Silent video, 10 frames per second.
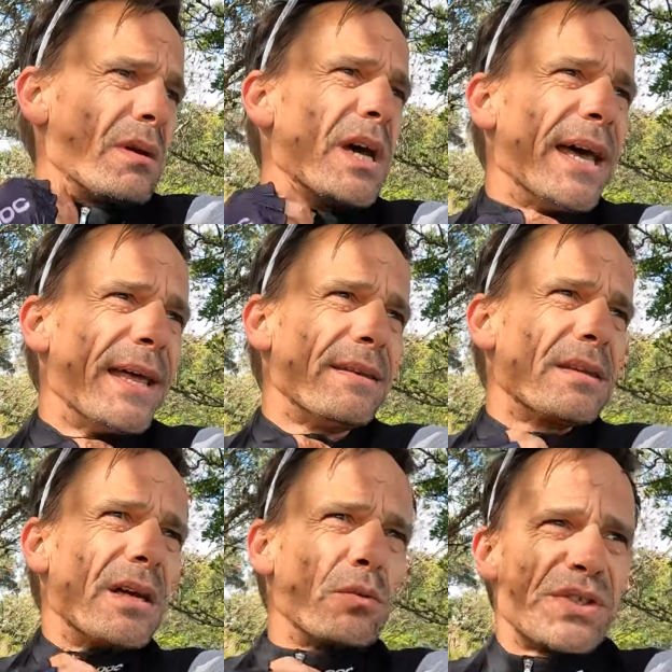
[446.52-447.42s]
and
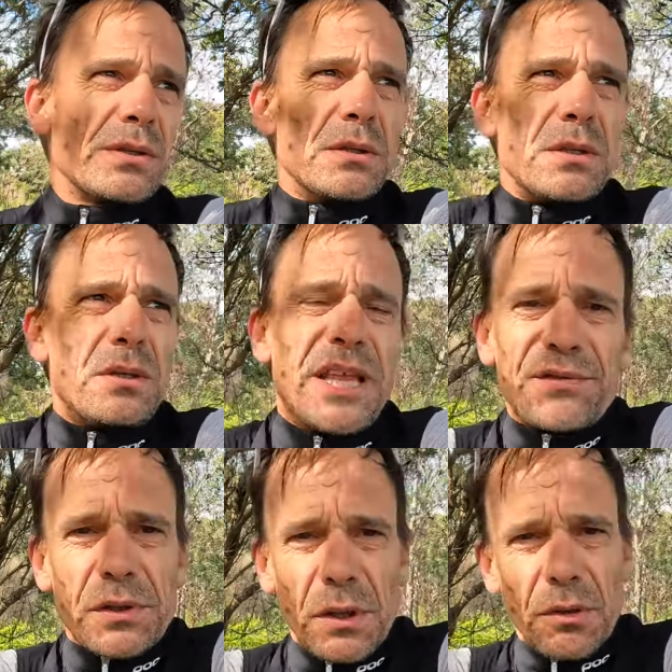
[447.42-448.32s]
I was sort of
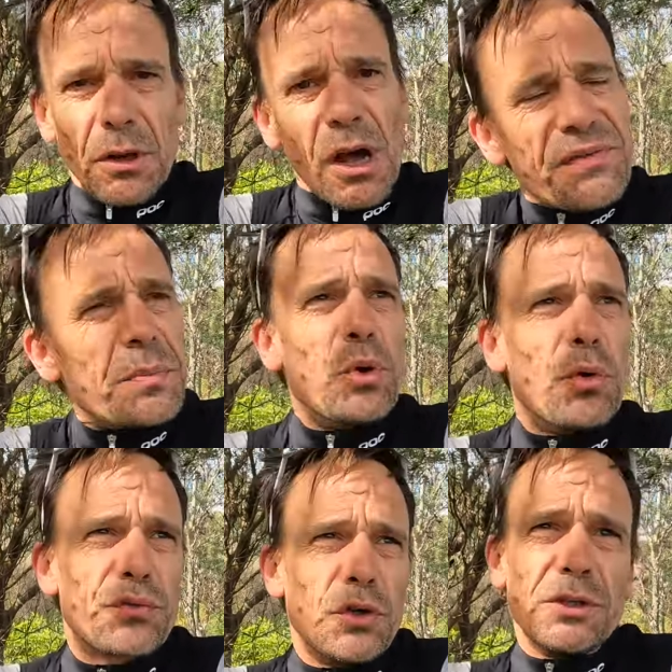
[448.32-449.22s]
left on life
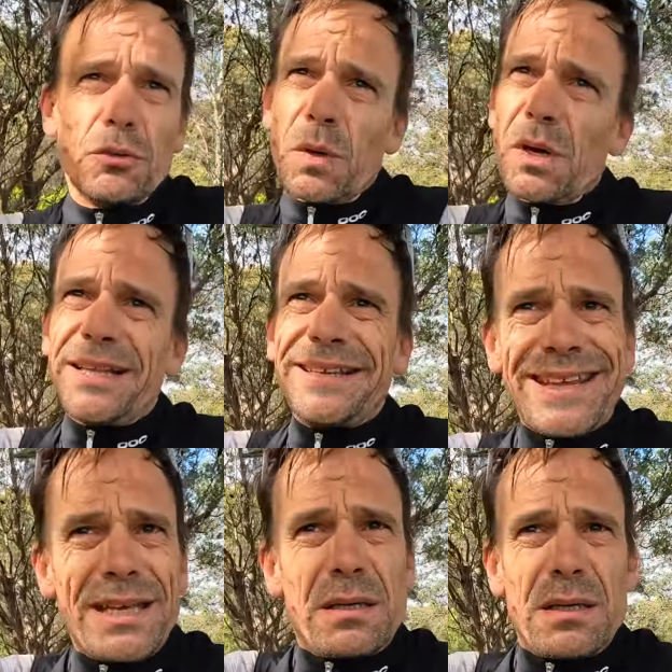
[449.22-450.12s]
support for a little while and
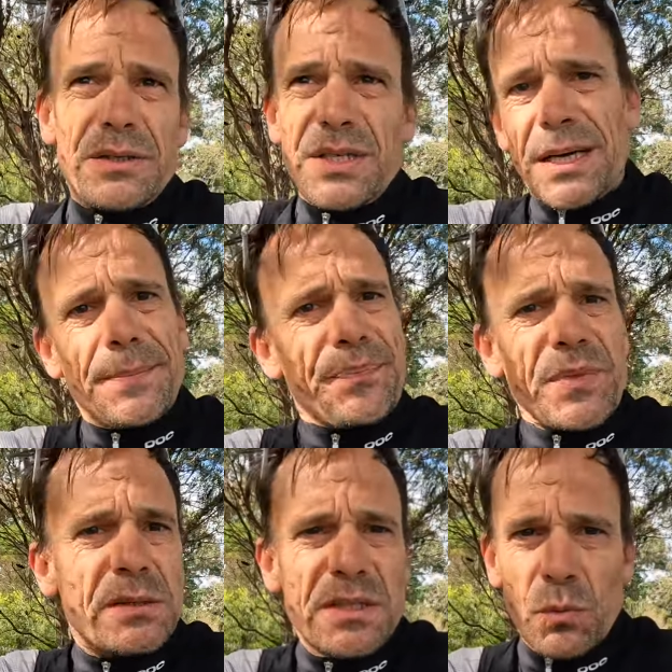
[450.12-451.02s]
then it
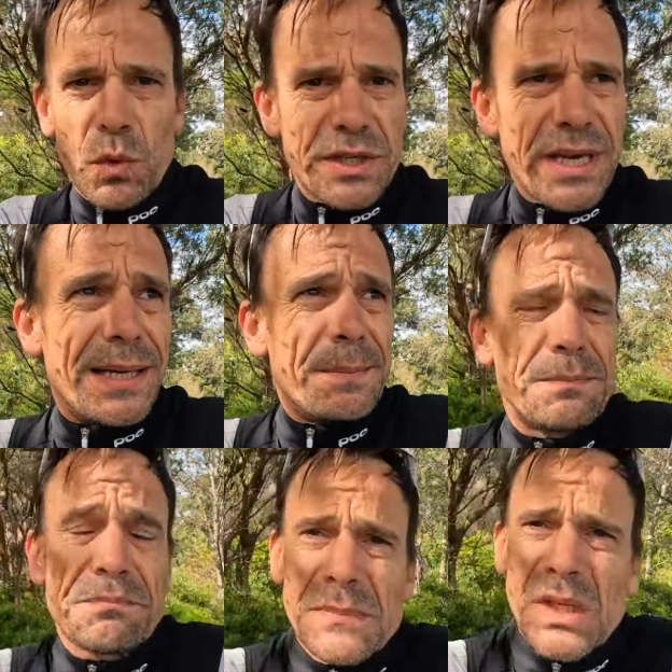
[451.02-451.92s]
didn't work out.
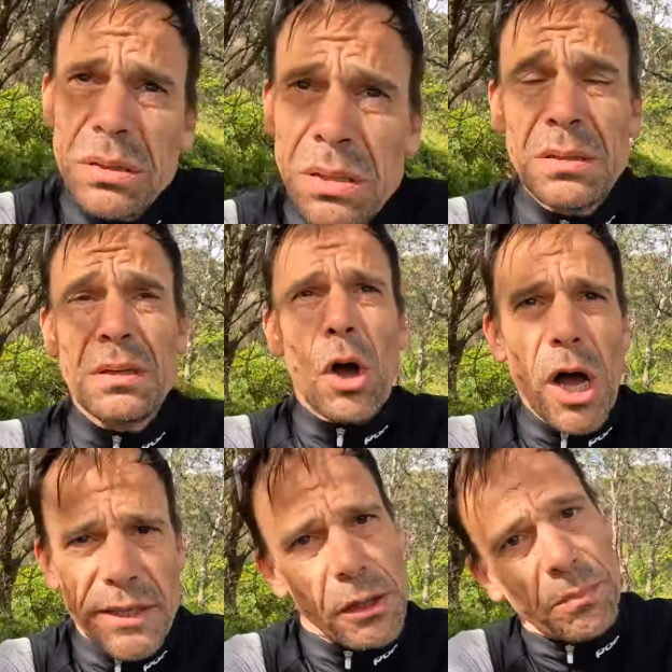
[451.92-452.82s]

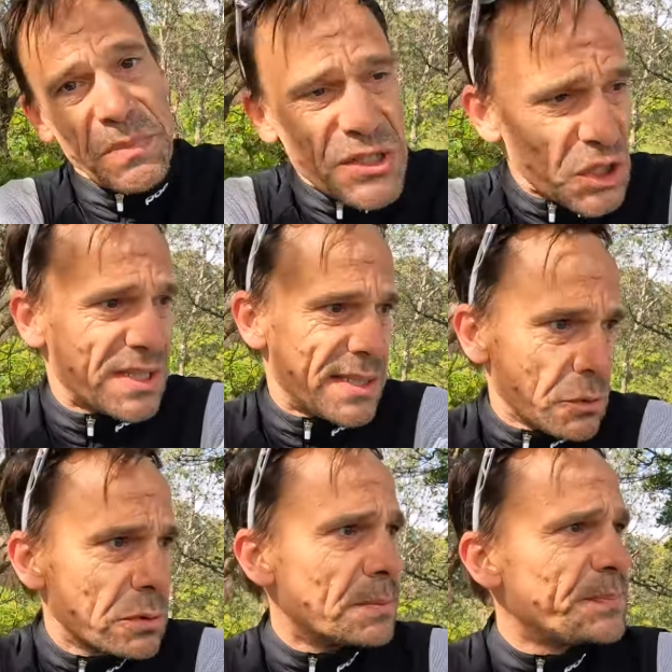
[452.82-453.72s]
Heiko, I missed you still